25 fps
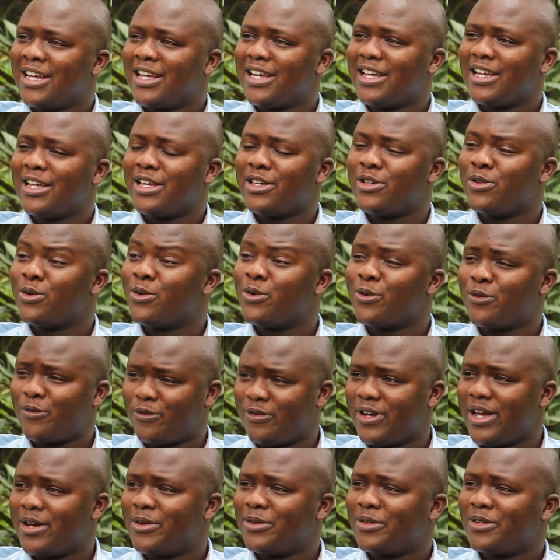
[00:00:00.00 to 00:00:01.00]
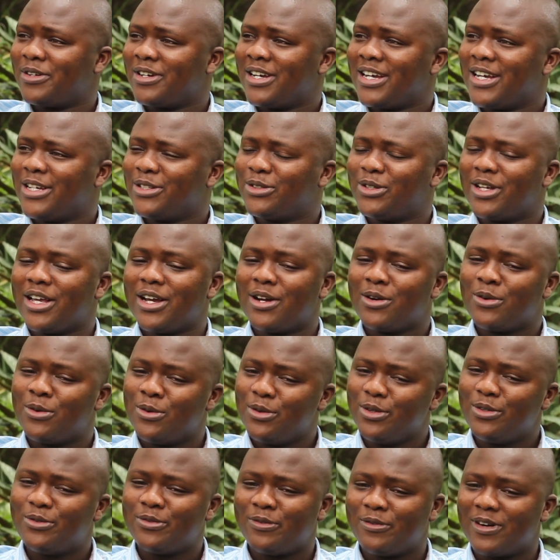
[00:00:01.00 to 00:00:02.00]
you will fail. So a
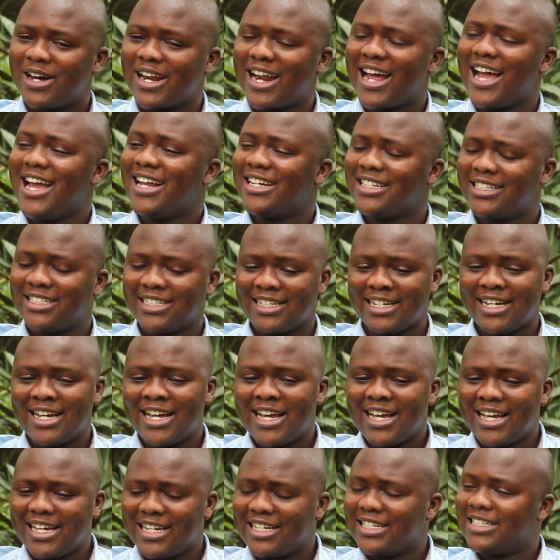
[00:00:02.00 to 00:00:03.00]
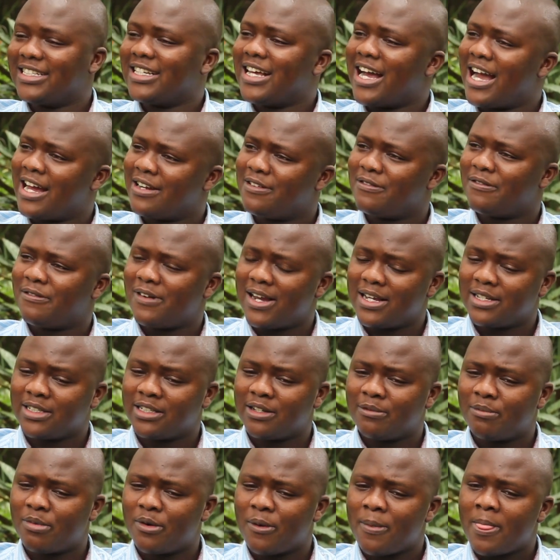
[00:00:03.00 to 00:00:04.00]
good variety is
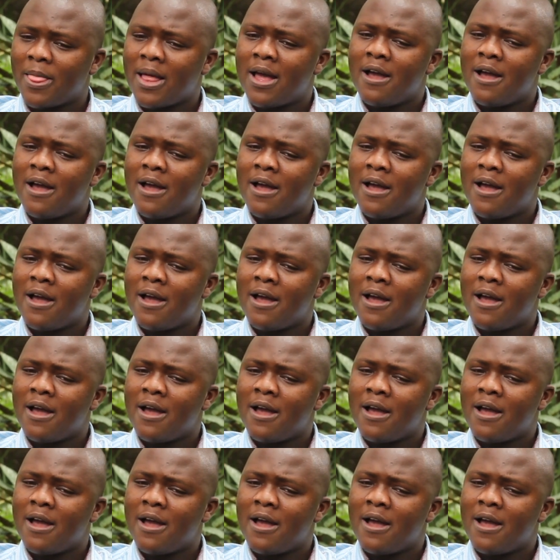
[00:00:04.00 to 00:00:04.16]
advisable.